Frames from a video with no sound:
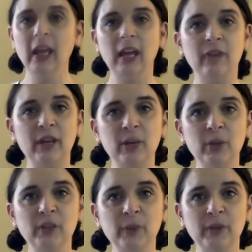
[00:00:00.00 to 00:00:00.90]
If
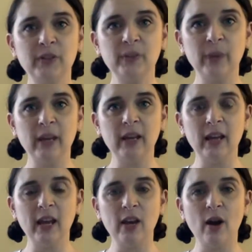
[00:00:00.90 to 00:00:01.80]
anyone's participating
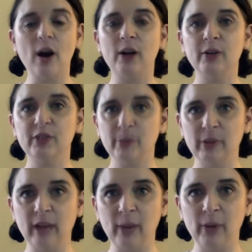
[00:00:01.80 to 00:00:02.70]
in our summer
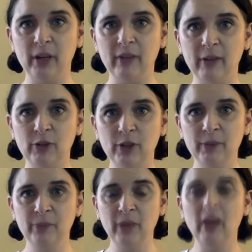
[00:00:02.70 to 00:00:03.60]
library adventure,
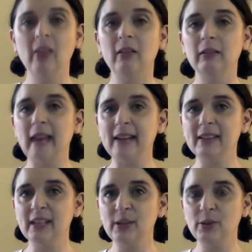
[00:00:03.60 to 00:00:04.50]
the last
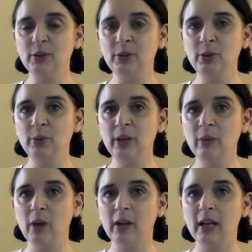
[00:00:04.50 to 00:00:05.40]
day to turn in your reading
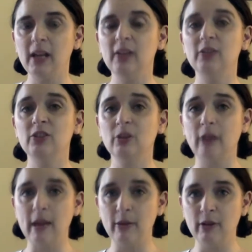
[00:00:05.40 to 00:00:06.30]
log is
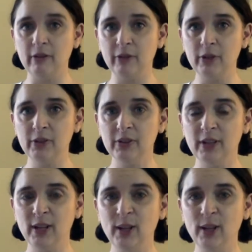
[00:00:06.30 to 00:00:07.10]
July 31st.